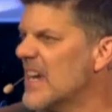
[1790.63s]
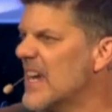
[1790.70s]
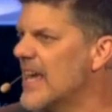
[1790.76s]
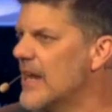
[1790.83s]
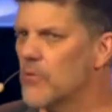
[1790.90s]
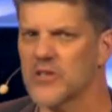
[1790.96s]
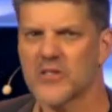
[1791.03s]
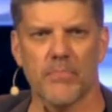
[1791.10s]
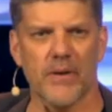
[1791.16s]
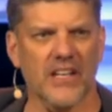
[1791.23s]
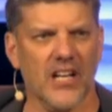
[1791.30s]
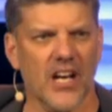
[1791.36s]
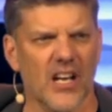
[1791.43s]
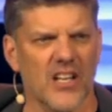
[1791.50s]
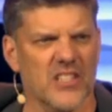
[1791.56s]
And it was
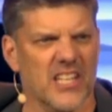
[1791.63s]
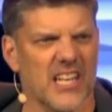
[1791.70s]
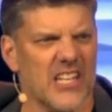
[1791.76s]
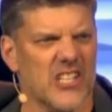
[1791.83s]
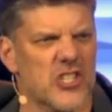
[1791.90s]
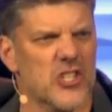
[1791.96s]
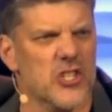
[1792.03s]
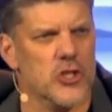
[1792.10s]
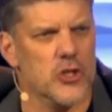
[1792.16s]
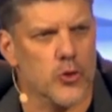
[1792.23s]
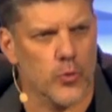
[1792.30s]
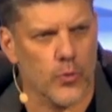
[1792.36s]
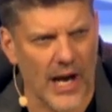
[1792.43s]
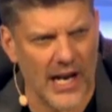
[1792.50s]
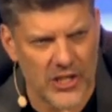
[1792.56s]
because he
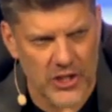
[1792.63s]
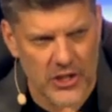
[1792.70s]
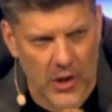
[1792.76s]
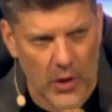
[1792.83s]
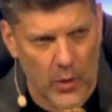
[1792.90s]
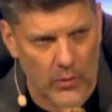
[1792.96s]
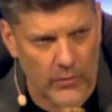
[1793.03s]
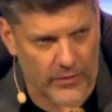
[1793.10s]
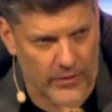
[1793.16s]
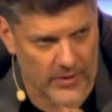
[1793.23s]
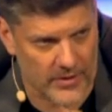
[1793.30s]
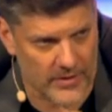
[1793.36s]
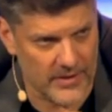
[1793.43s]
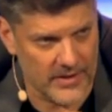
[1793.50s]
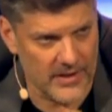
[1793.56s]
stretched
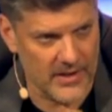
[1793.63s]
over